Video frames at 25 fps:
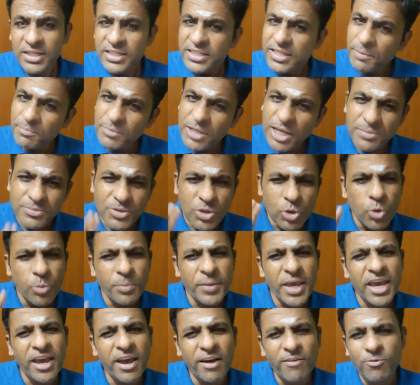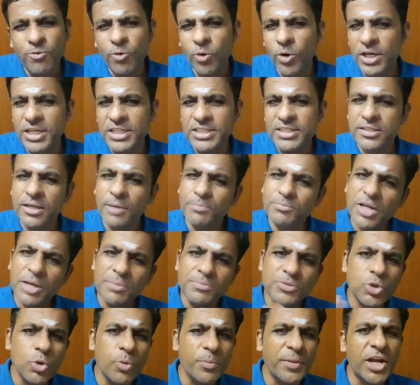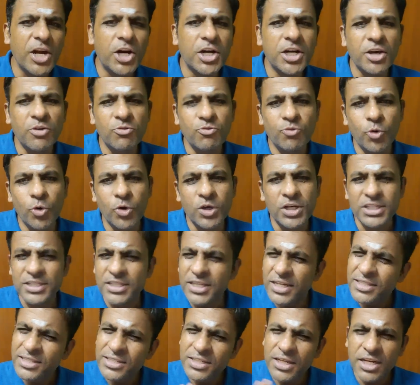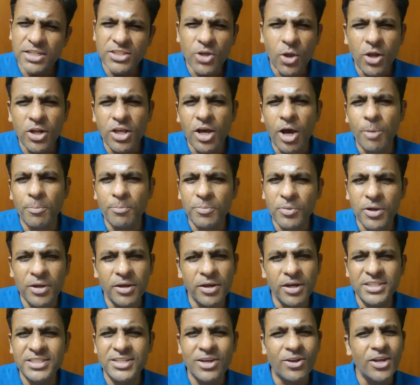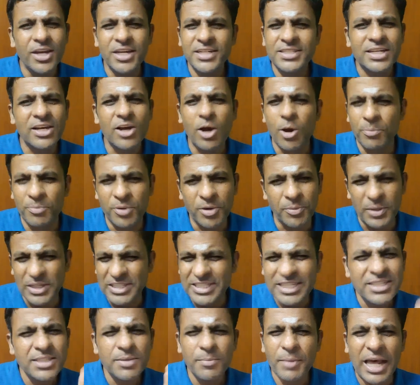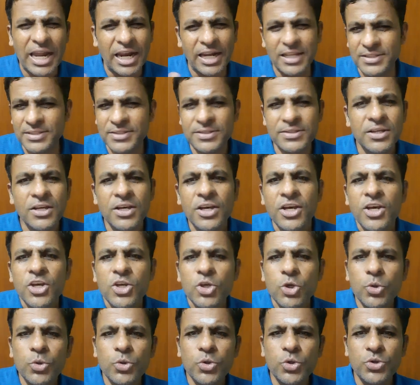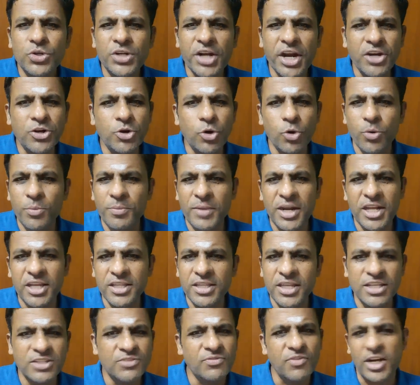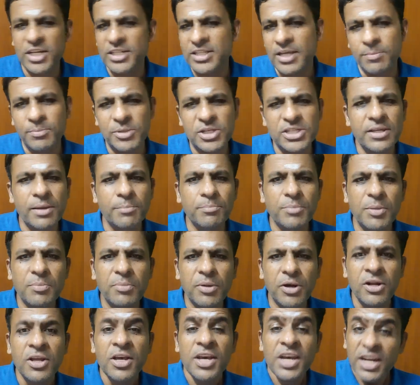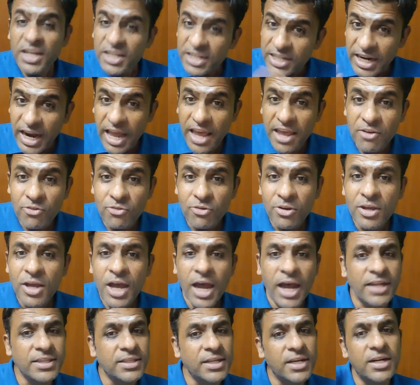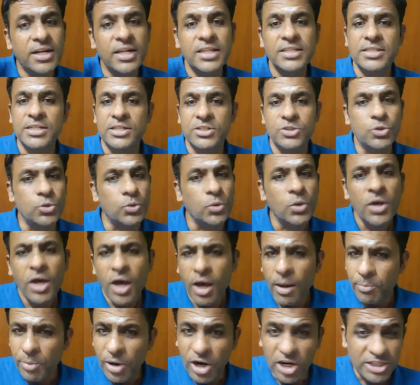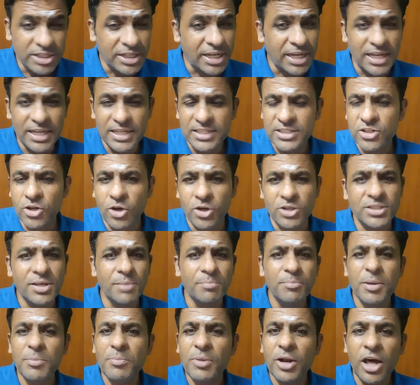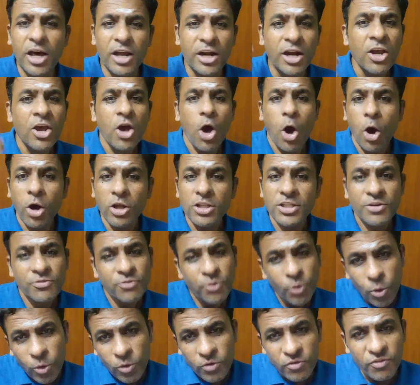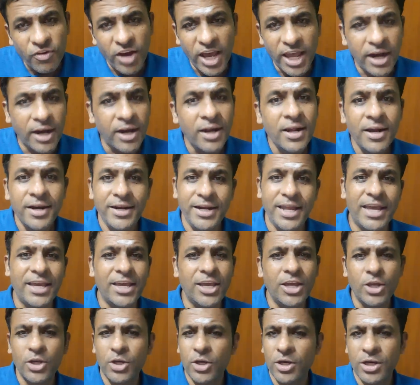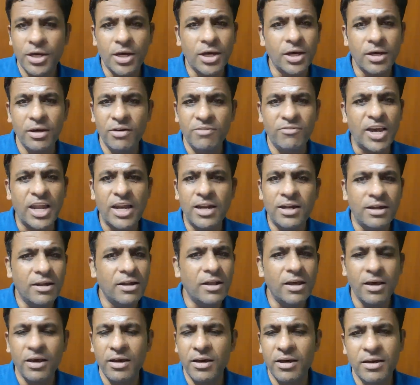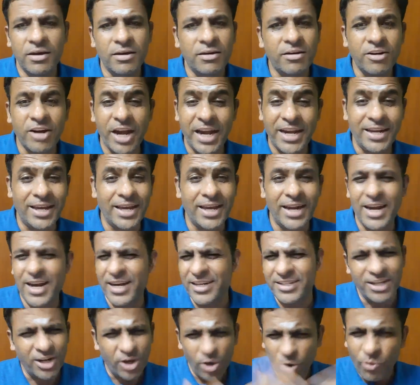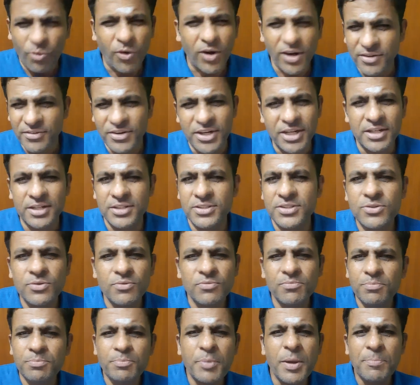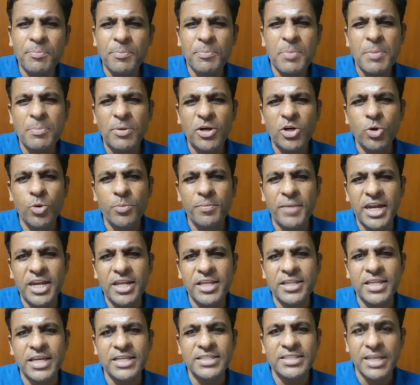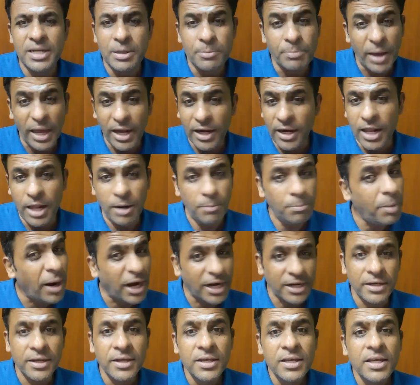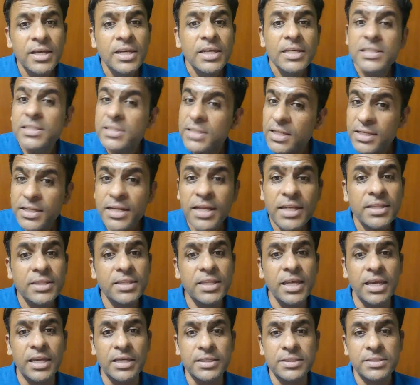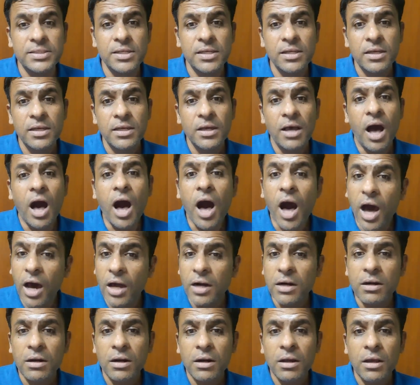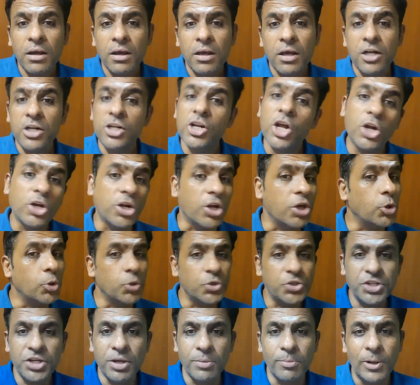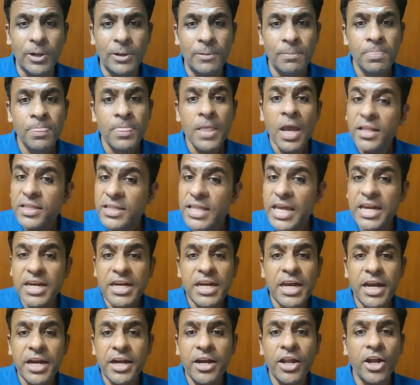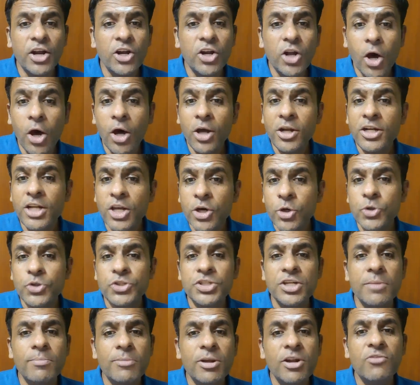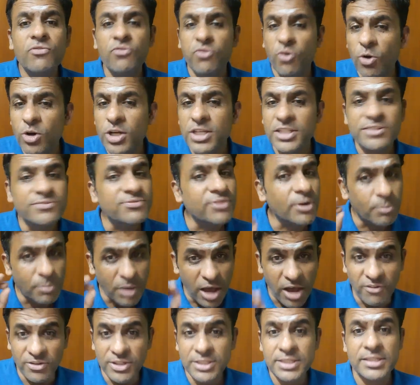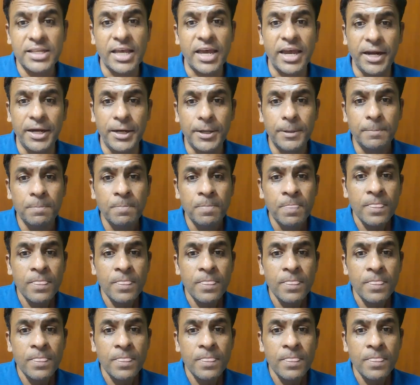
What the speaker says: Sometimes you may have focus, sometimes you may not have focus. It's a compromise. It's a balance. You try to do many things. For example, some people drive and then listen to a podcast, or some people are on the phone while writing a letter, or whatever it is. People do many things in parallel, but certain things are non-negotiable. They need a non-negotiable focus from our side.